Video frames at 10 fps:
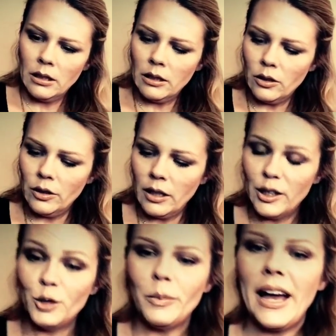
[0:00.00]
a little
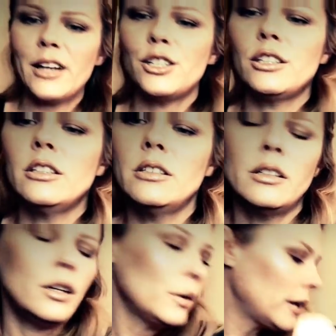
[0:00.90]
nudge, passion.
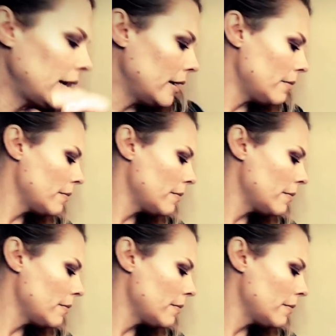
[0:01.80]
Okay.